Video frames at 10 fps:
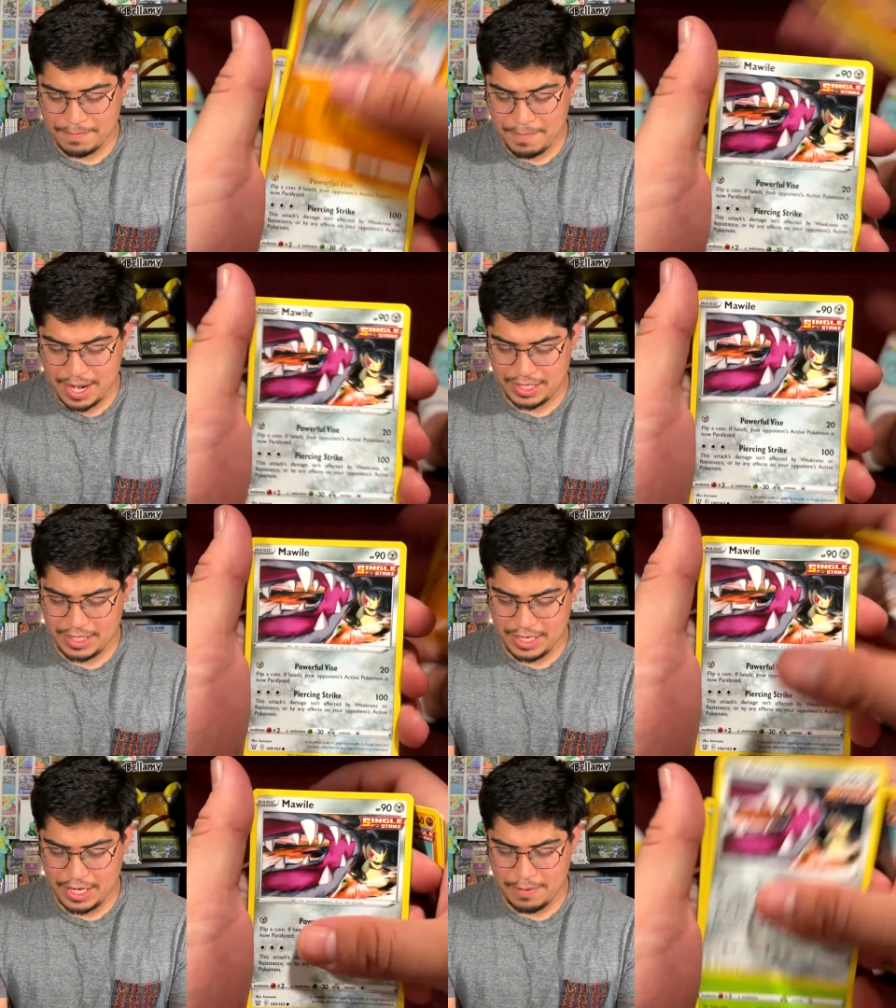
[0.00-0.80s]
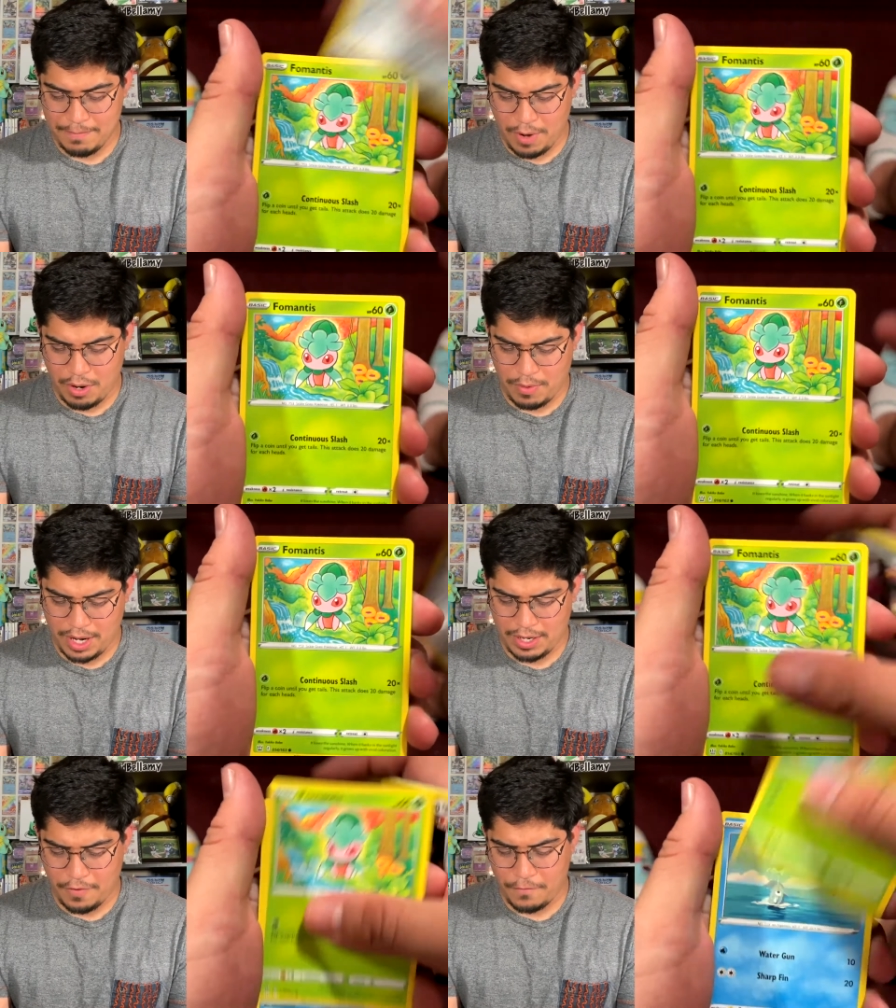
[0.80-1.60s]
Mankey,
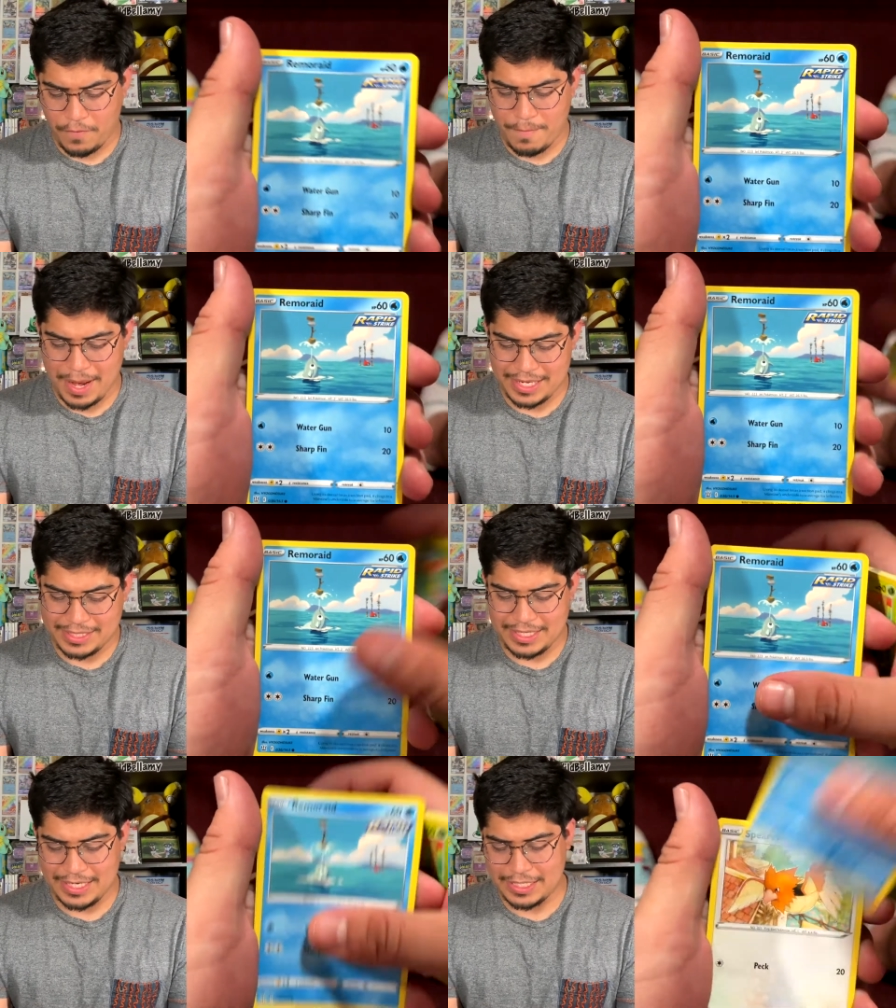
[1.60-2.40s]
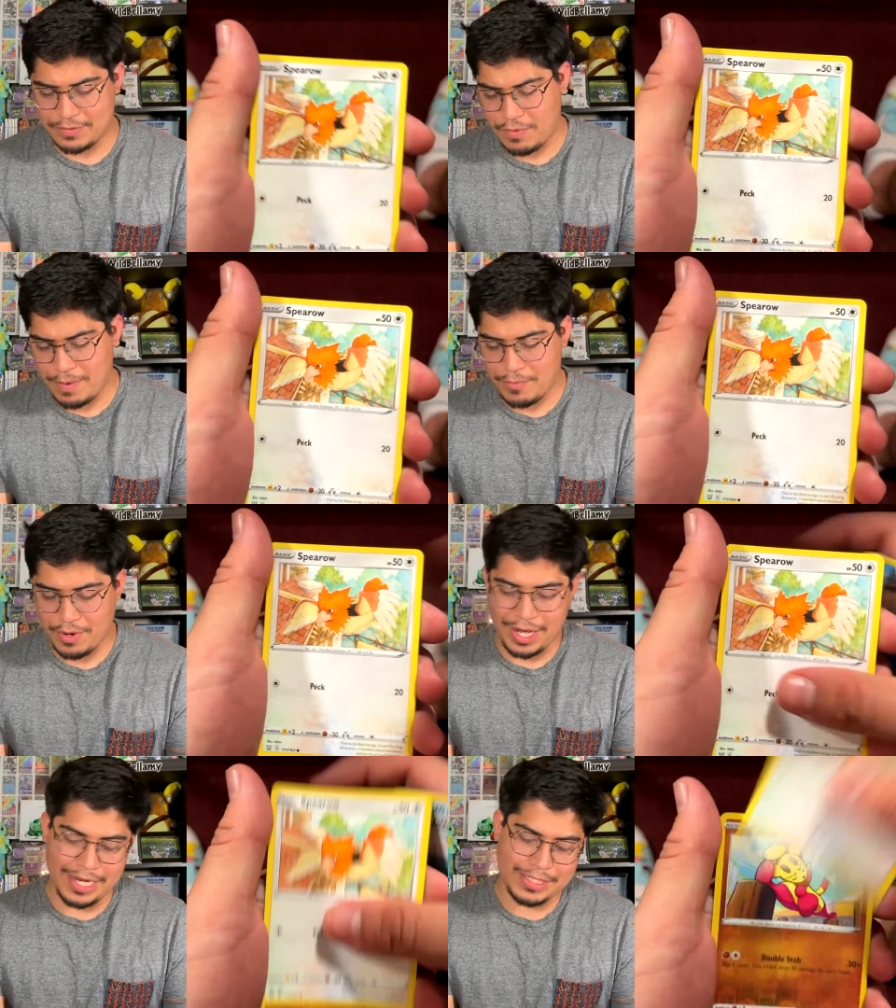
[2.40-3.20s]
Mawile, Fomantis,
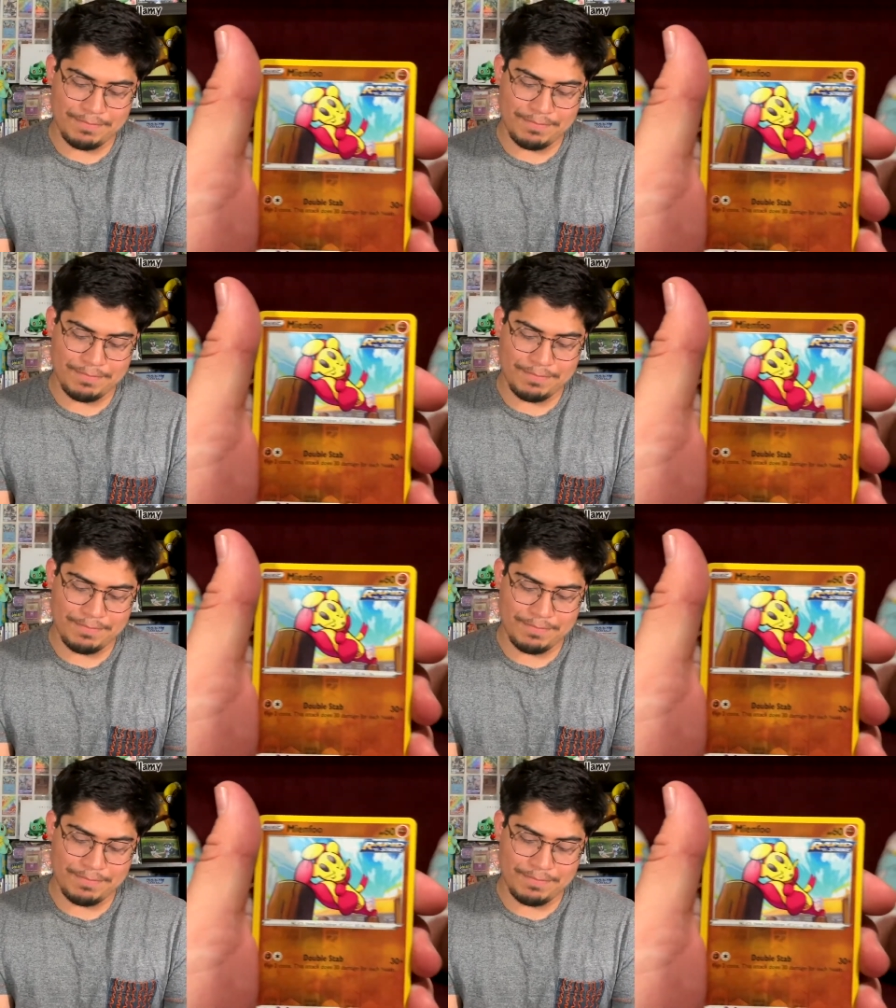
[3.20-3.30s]
Remoraid,